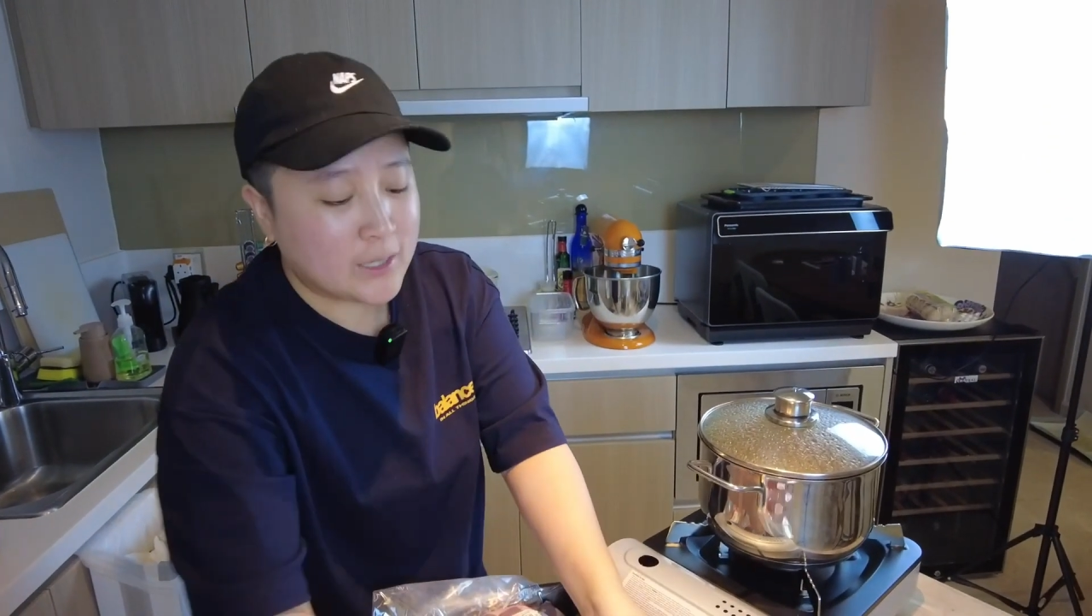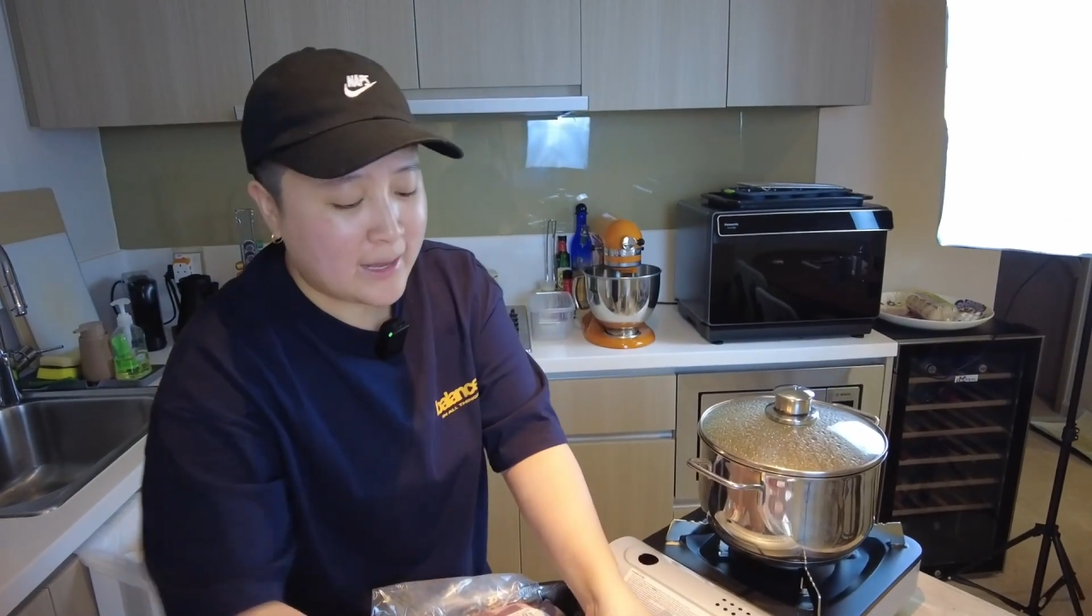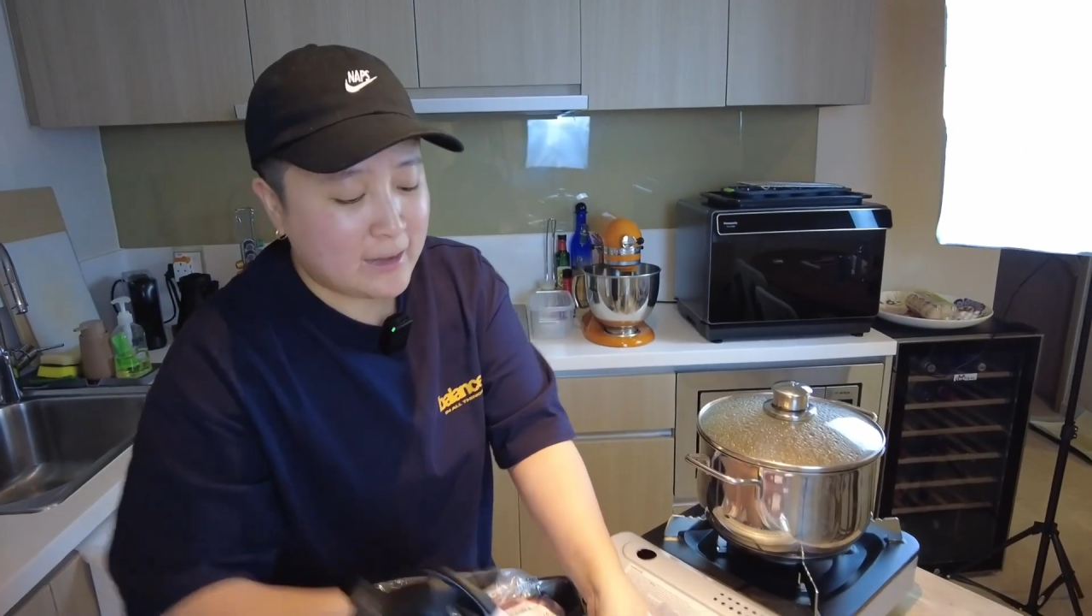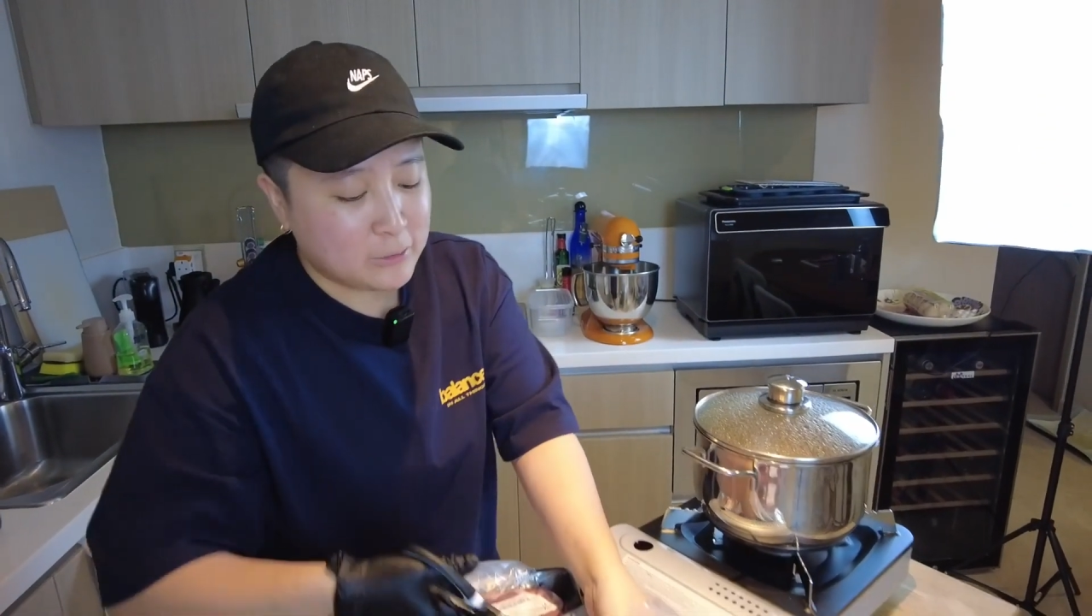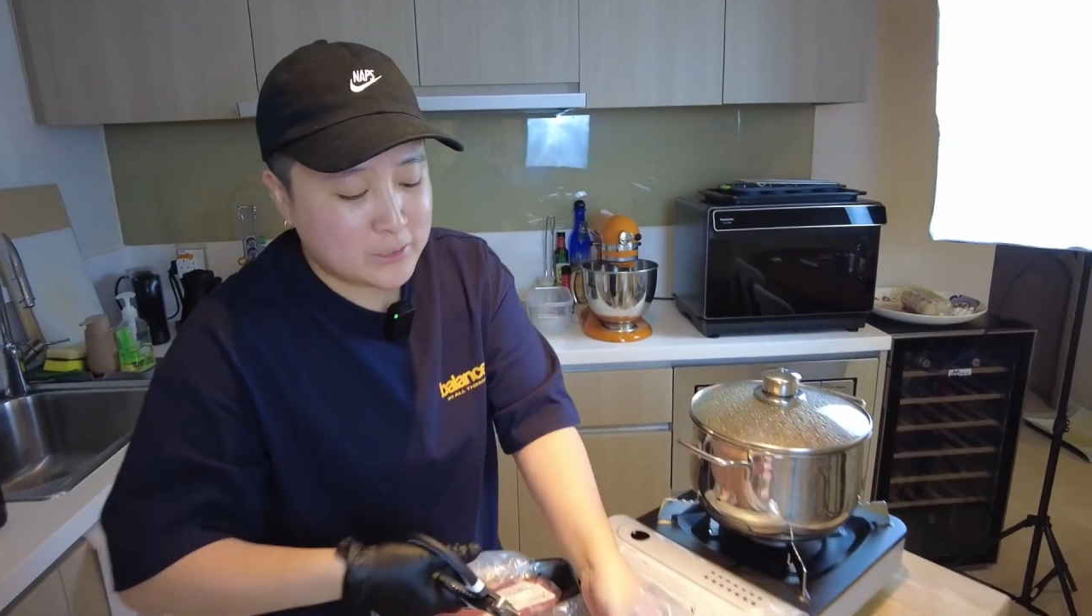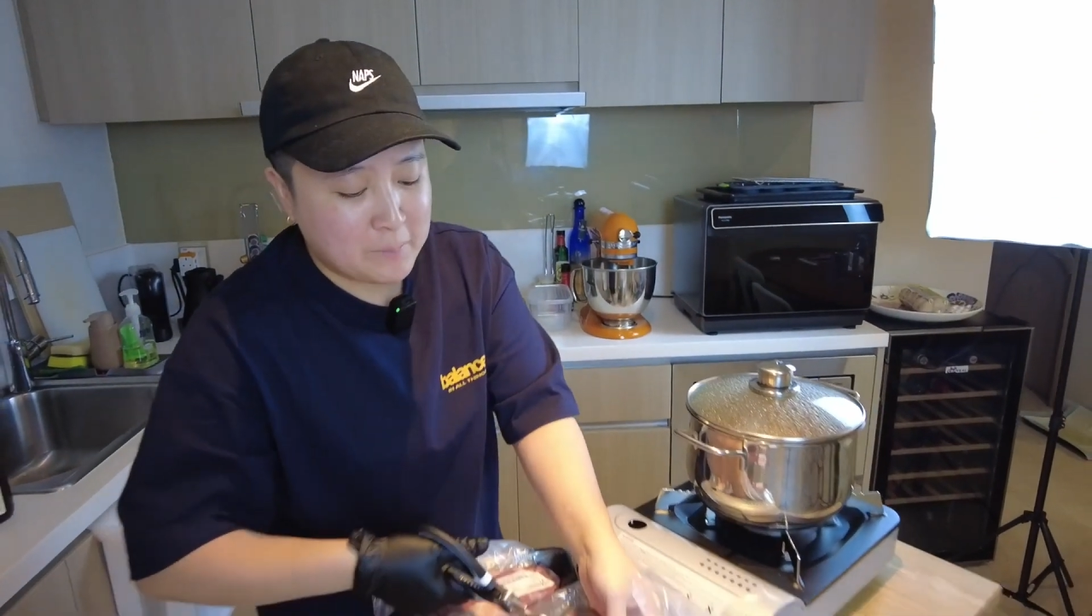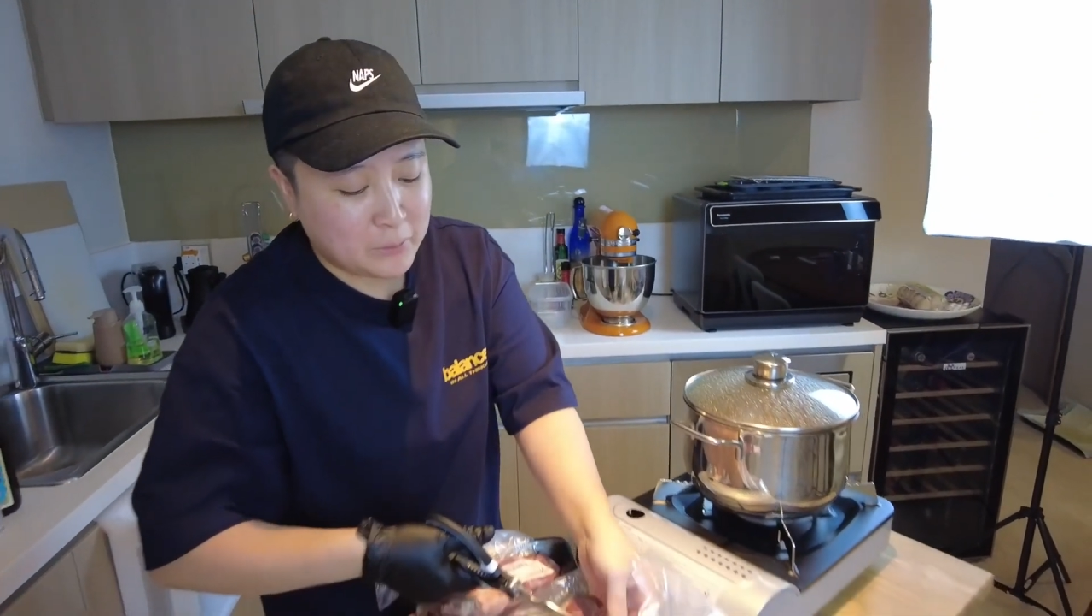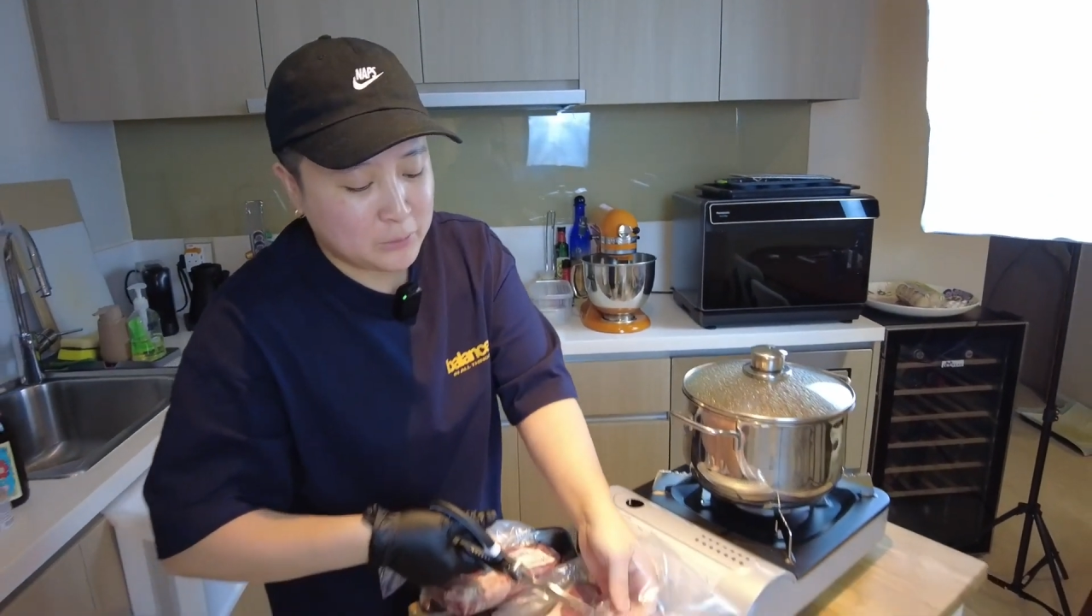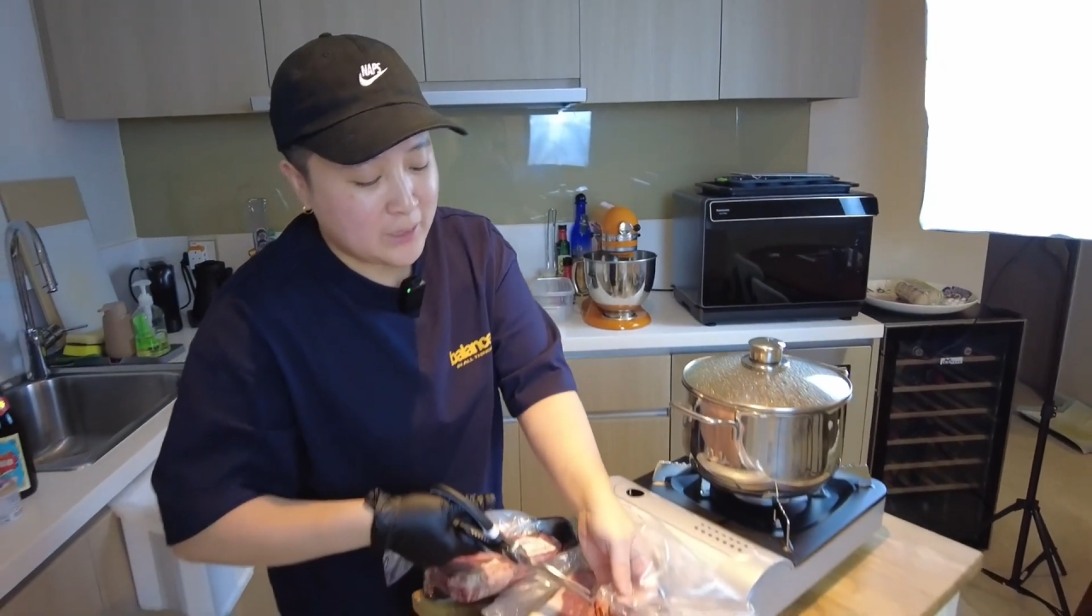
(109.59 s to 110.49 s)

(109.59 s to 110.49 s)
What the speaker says: at how simple